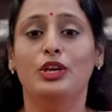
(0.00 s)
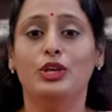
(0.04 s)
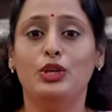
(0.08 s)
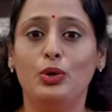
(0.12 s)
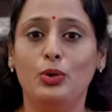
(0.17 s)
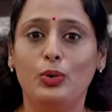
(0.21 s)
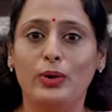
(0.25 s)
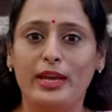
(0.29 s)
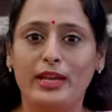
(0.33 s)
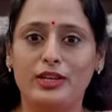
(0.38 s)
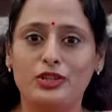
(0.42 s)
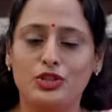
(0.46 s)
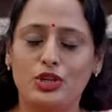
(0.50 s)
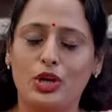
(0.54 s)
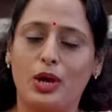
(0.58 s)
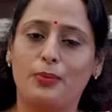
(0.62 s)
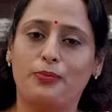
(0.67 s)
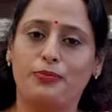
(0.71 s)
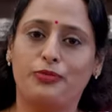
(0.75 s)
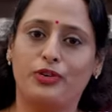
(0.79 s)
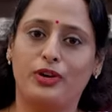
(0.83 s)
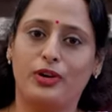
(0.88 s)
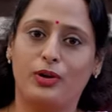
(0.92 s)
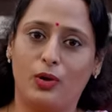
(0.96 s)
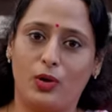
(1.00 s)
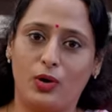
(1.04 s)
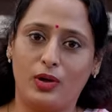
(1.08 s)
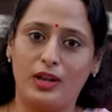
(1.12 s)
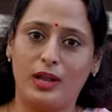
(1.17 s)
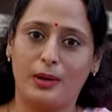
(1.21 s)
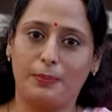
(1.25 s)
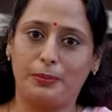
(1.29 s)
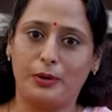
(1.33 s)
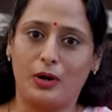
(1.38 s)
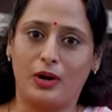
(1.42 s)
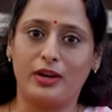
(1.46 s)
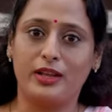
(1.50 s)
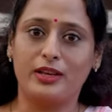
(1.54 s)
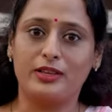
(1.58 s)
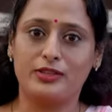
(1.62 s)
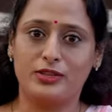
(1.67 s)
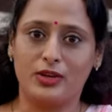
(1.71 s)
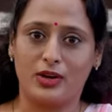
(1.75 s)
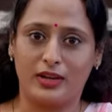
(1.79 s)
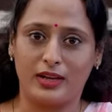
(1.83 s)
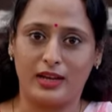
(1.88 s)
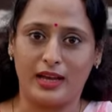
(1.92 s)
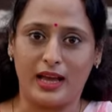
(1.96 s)
You can shop for all our products
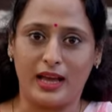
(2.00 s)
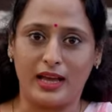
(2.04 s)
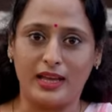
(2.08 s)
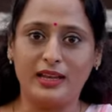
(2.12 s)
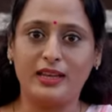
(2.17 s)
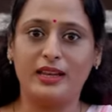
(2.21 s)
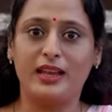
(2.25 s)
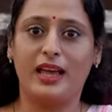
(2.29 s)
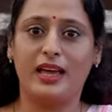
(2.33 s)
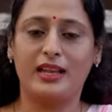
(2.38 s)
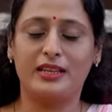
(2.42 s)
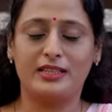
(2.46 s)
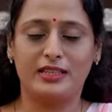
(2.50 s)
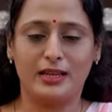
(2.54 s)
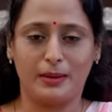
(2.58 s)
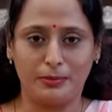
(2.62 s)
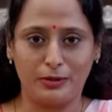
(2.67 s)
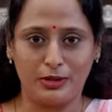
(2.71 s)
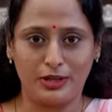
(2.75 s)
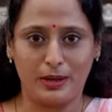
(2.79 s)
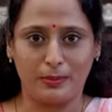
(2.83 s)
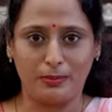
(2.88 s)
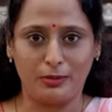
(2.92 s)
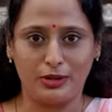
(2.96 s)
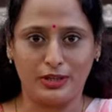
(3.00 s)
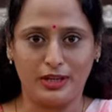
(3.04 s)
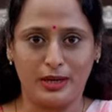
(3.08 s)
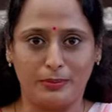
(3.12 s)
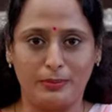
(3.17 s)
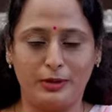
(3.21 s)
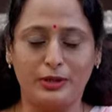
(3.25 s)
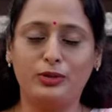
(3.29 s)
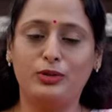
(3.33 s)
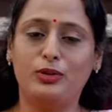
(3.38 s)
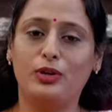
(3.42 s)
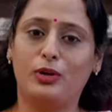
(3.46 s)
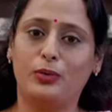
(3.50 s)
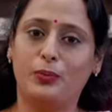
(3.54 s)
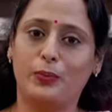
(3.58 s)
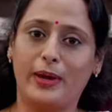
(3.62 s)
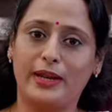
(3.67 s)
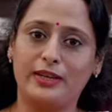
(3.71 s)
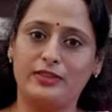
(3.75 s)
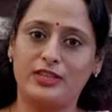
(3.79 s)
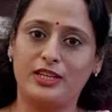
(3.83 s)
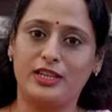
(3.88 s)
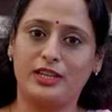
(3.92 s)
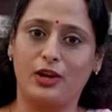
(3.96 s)
online at w w w dot
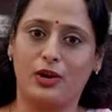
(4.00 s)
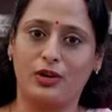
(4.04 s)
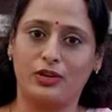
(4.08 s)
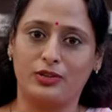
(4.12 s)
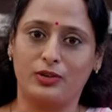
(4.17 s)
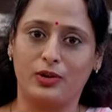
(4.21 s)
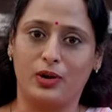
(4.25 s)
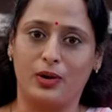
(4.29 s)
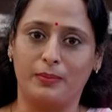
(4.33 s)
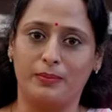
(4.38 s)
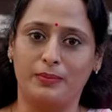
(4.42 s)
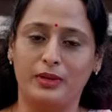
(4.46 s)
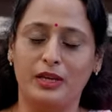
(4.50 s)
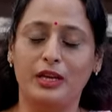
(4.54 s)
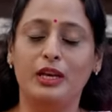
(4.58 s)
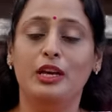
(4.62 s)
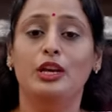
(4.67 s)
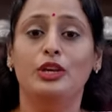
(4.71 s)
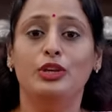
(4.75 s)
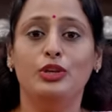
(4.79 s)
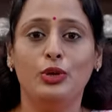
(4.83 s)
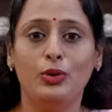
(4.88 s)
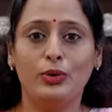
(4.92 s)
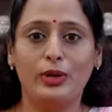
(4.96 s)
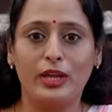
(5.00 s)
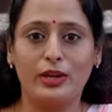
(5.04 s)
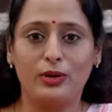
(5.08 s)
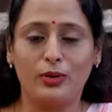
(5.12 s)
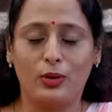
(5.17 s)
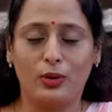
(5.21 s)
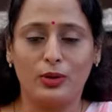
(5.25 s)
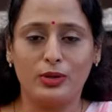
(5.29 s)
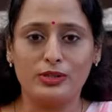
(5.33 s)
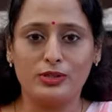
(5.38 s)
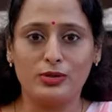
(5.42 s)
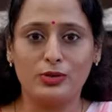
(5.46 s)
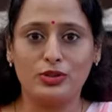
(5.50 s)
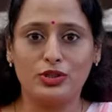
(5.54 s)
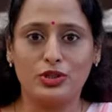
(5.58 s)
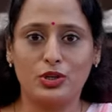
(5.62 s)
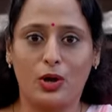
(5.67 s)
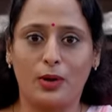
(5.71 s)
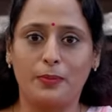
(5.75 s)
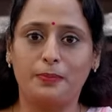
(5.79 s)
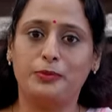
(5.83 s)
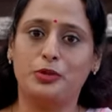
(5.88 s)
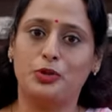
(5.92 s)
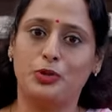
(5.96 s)
wedtree dot com. You can also
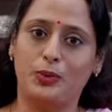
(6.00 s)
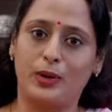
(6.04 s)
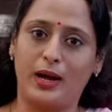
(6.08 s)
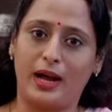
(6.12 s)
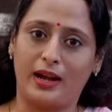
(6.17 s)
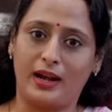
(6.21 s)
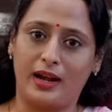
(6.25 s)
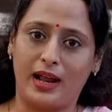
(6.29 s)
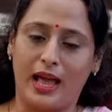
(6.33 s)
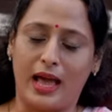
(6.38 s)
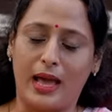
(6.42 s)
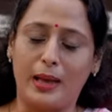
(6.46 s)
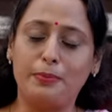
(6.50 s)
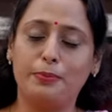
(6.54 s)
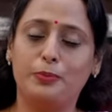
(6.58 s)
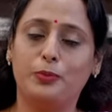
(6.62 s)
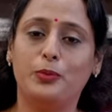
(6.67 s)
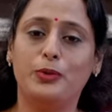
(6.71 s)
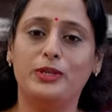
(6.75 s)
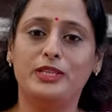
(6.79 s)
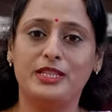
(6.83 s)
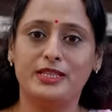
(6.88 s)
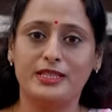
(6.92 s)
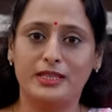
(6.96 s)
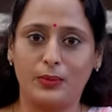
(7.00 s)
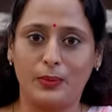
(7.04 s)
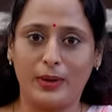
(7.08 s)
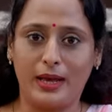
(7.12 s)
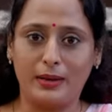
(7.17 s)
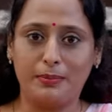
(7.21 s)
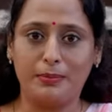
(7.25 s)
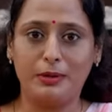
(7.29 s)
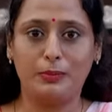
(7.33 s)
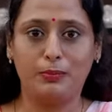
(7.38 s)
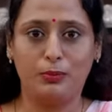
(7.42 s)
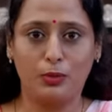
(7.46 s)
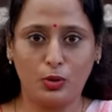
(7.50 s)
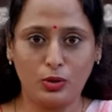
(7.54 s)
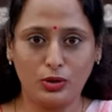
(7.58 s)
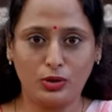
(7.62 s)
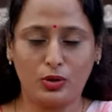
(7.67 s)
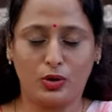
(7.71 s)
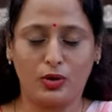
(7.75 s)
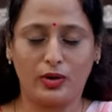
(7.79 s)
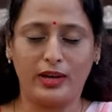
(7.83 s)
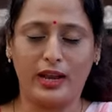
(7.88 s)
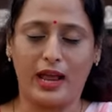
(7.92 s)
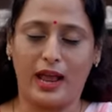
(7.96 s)
shop through our app, which is available both
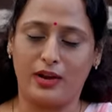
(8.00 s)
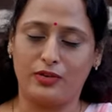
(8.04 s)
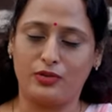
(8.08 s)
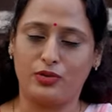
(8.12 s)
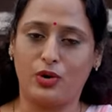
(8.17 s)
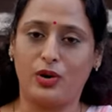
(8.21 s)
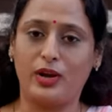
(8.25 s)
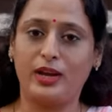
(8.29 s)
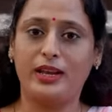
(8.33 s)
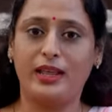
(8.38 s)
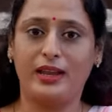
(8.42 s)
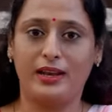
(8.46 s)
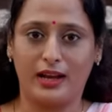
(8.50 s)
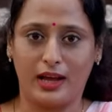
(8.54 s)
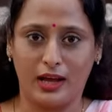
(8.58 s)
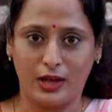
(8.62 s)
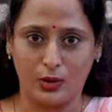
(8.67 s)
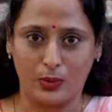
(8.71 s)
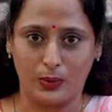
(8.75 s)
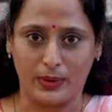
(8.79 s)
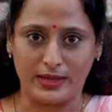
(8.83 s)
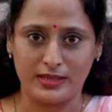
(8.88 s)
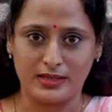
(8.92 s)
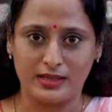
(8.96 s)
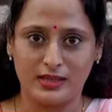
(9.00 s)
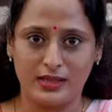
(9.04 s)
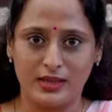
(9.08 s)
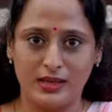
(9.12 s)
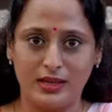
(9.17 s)
on Android and iOS.